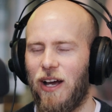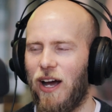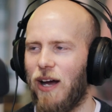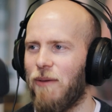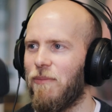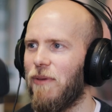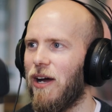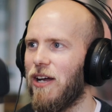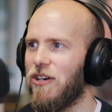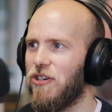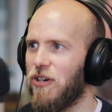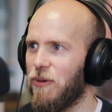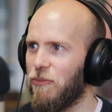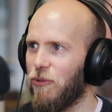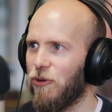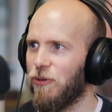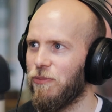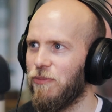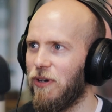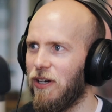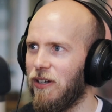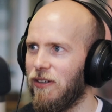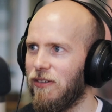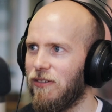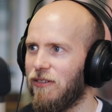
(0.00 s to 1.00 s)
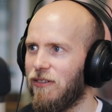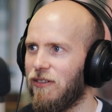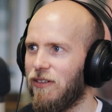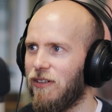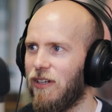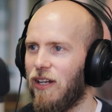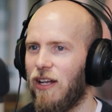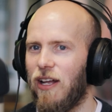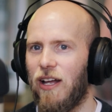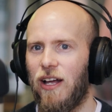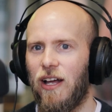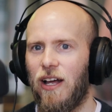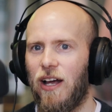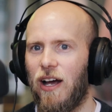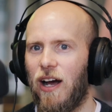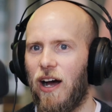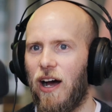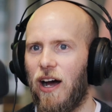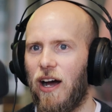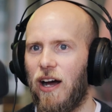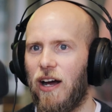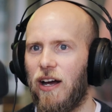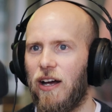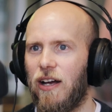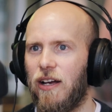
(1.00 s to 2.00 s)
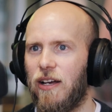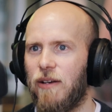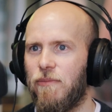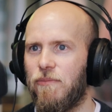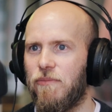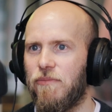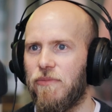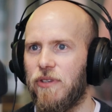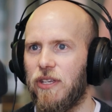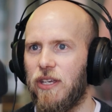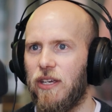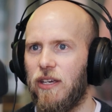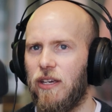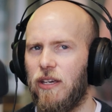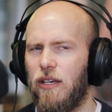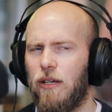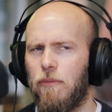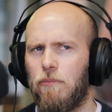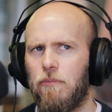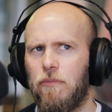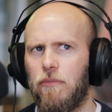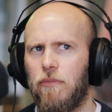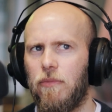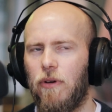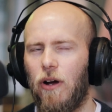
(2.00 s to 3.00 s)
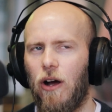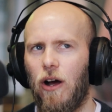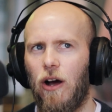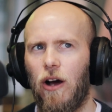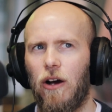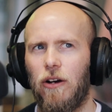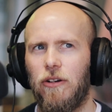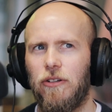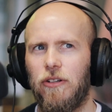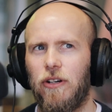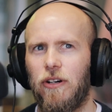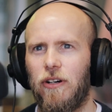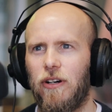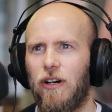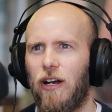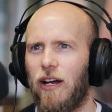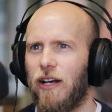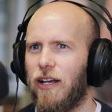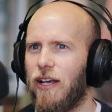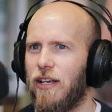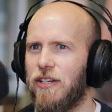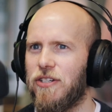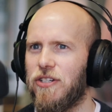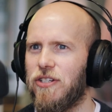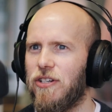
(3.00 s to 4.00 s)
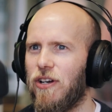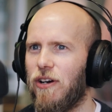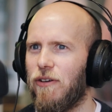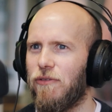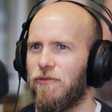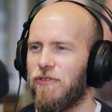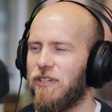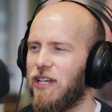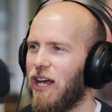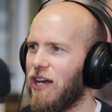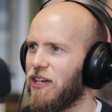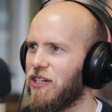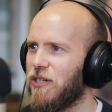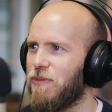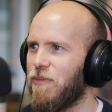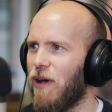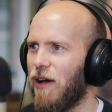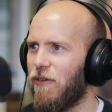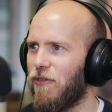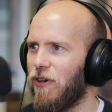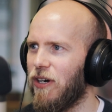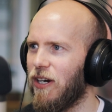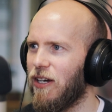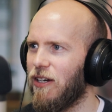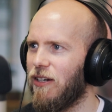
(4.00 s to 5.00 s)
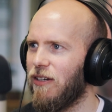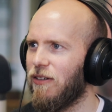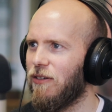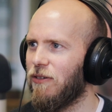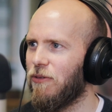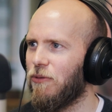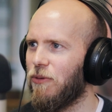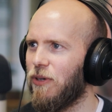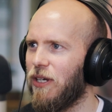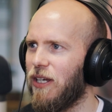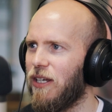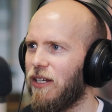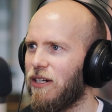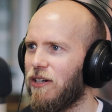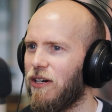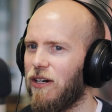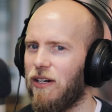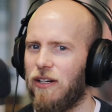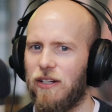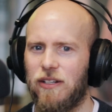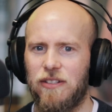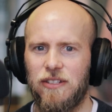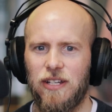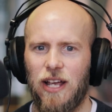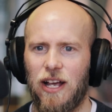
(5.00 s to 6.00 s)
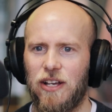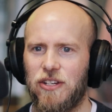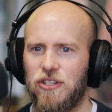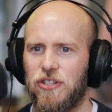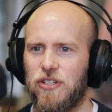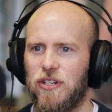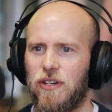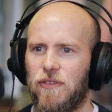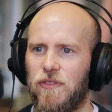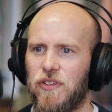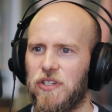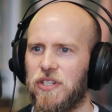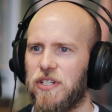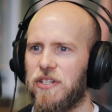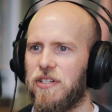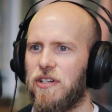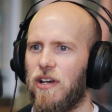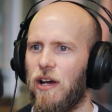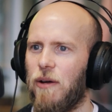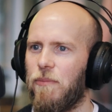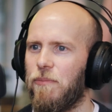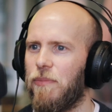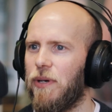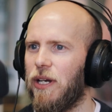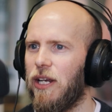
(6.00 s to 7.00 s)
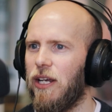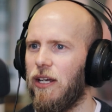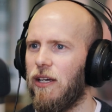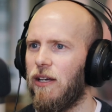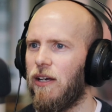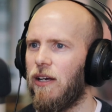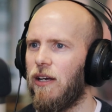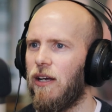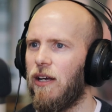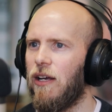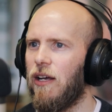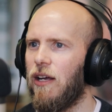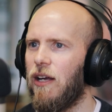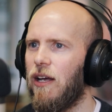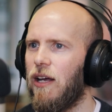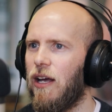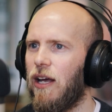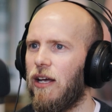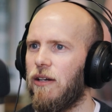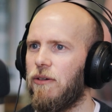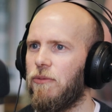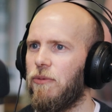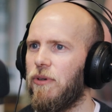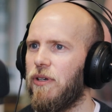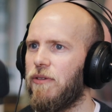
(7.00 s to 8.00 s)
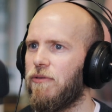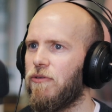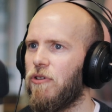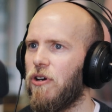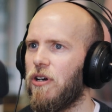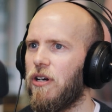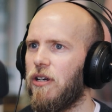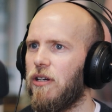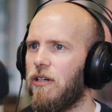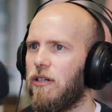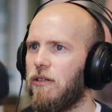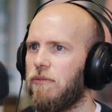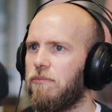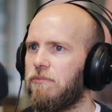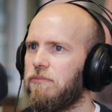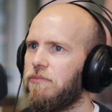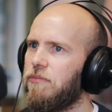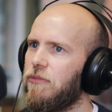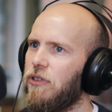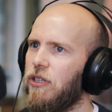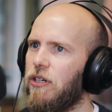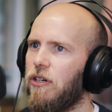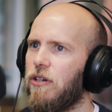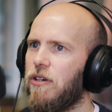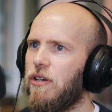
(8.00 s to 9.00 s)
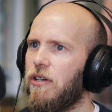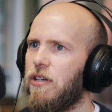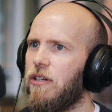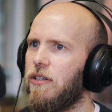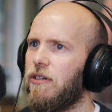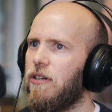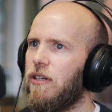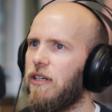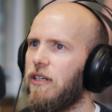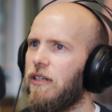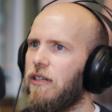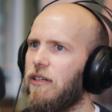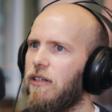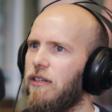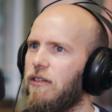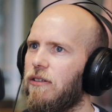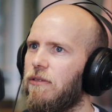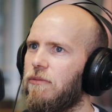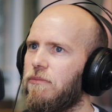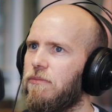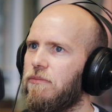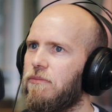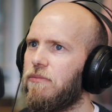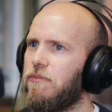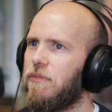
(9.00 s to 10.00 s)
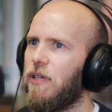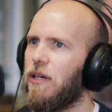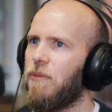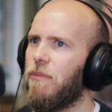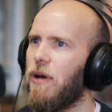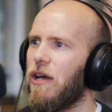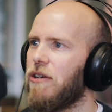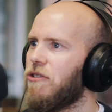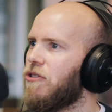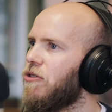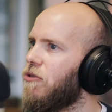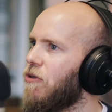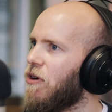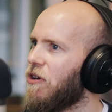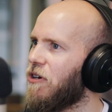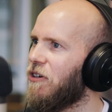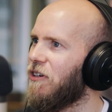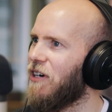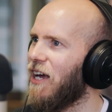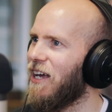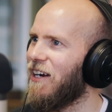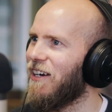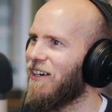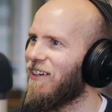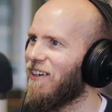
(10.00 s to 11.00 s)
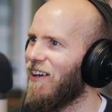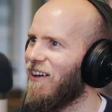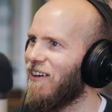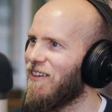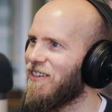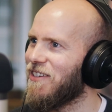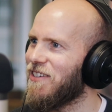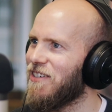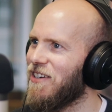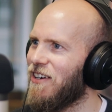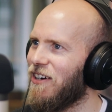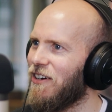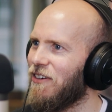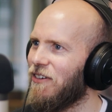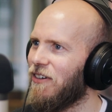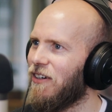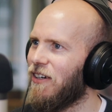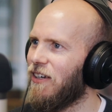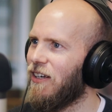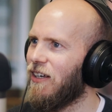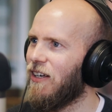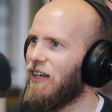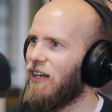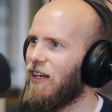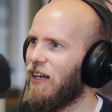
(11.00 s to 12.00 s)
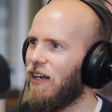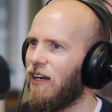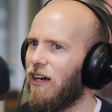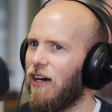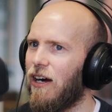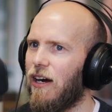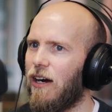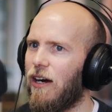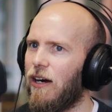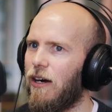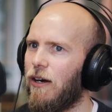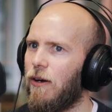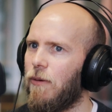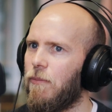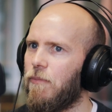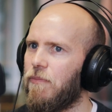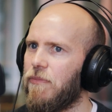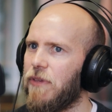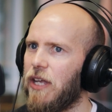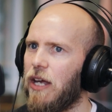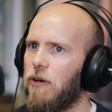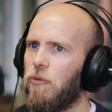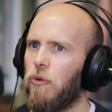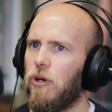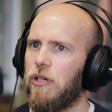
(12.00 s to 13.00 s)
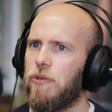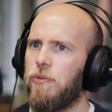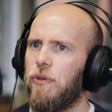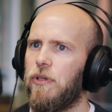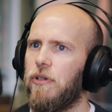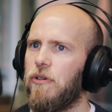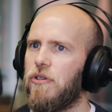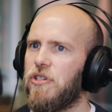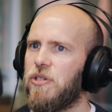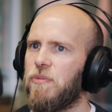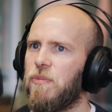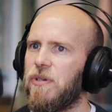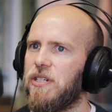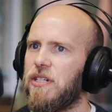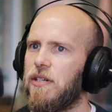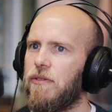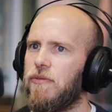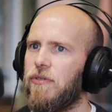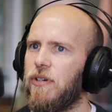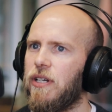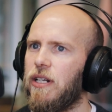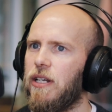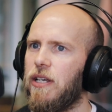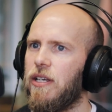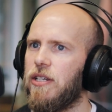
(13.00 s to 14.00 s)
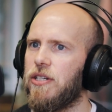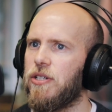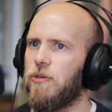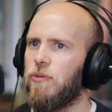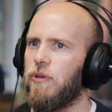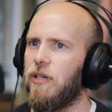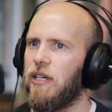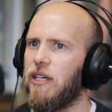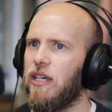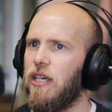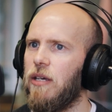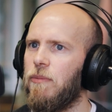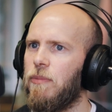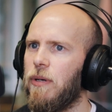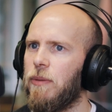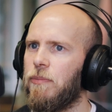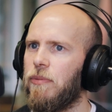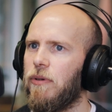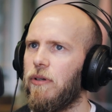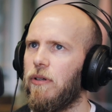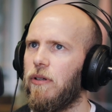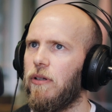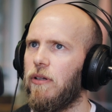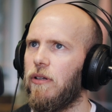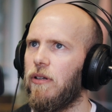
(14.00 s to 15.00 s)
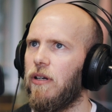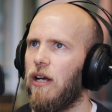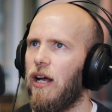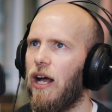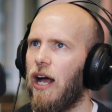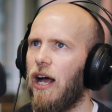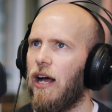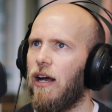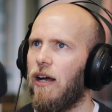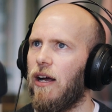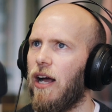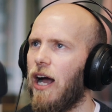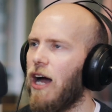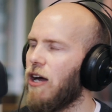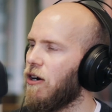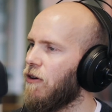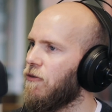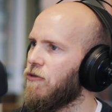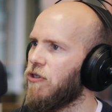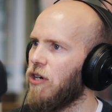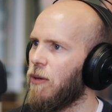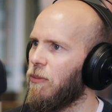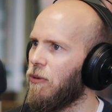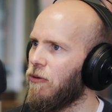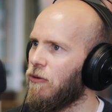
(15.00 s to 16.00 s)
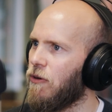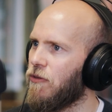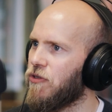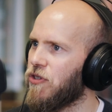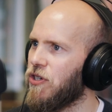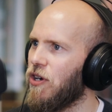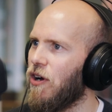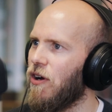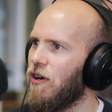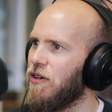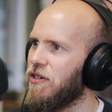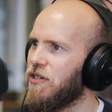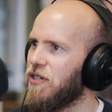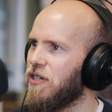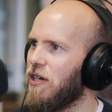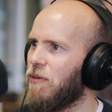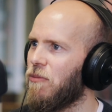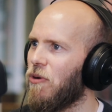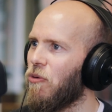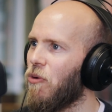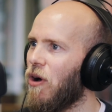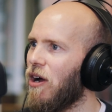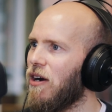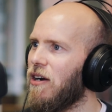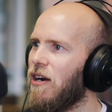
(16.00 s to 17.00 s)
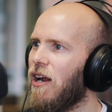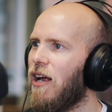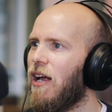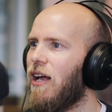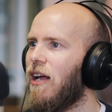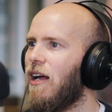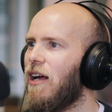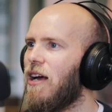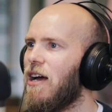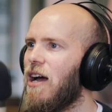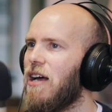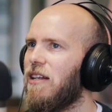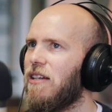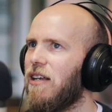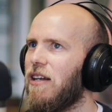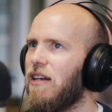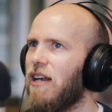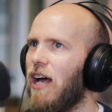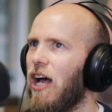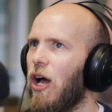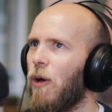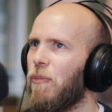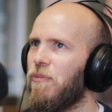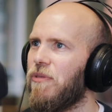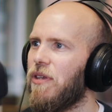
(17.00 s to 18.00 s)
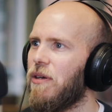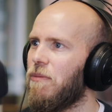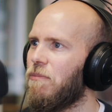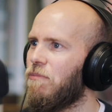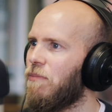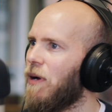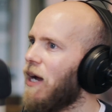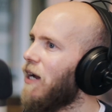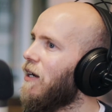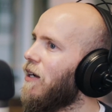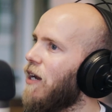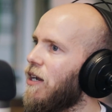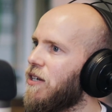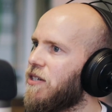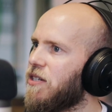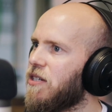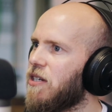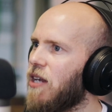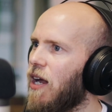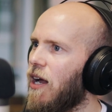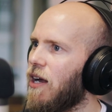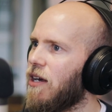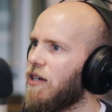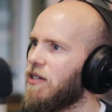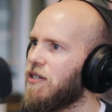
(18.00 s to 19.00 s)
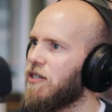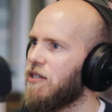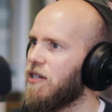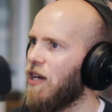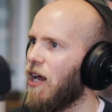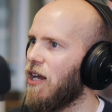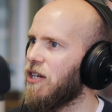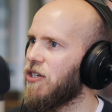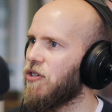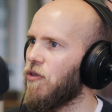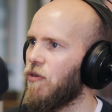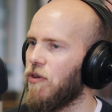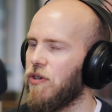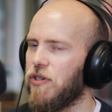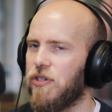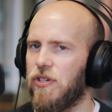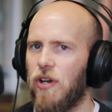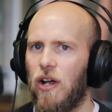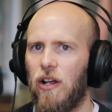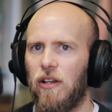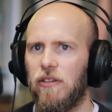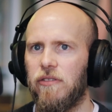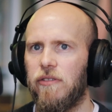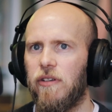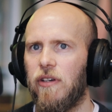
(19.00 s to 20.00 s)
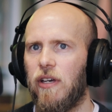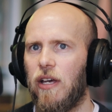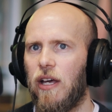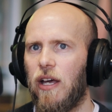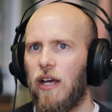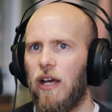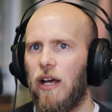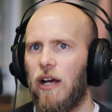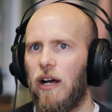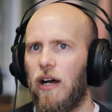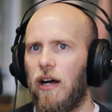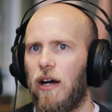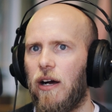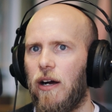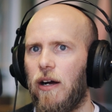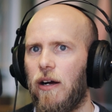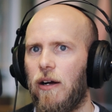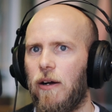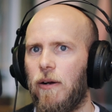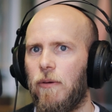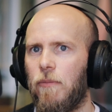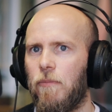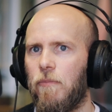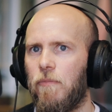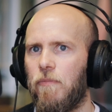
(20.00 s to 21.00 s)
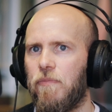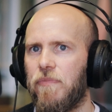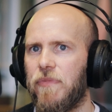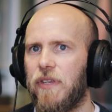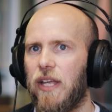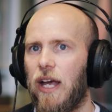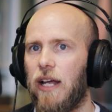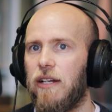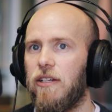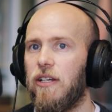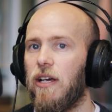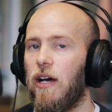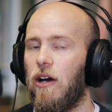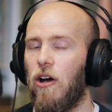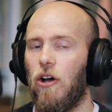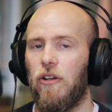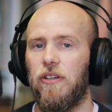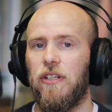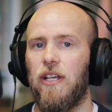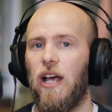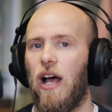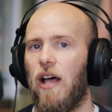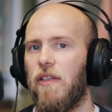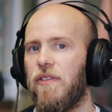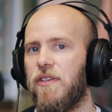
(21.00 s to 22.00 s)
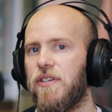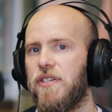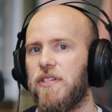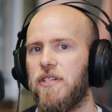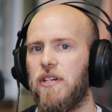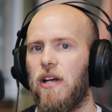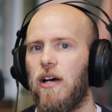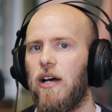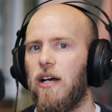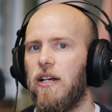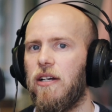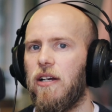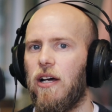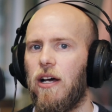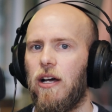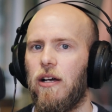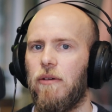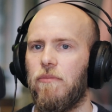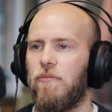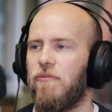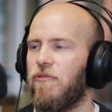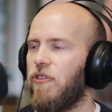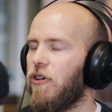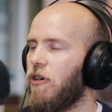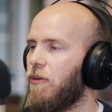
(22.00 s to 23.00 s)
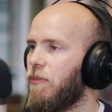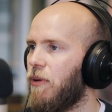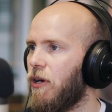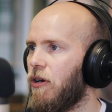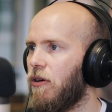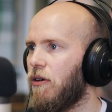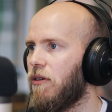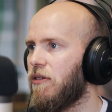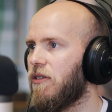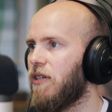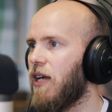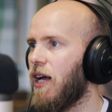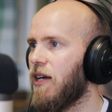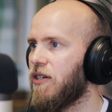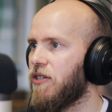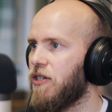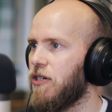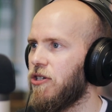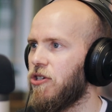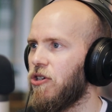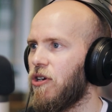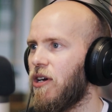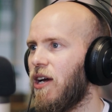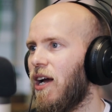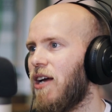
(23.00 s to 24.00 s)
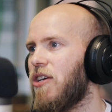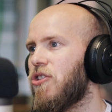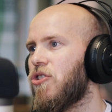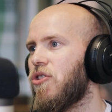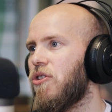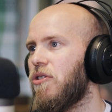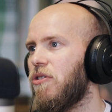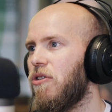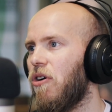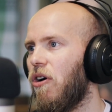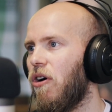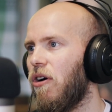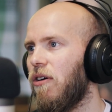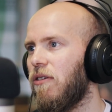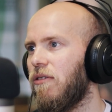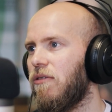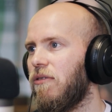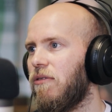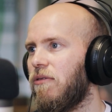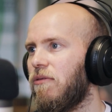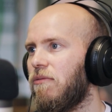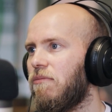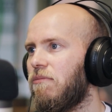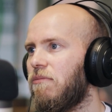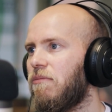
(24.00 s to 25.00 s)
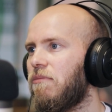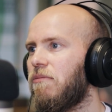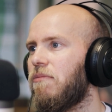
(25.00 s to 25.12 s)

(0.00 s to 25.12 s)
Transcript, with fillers: I'm Andre Bothma. I'm the owner, I guess, of Tax Maverick. Mm. We're a tax services company, and we've got a you know uh, about 280 clients now Mm. Um, and what we do specifically is we keep people uh, out of trouble with SARS, number one, and then help them pay less tax as a result. Um, and yeah, on the other side, I'm very big on tax education on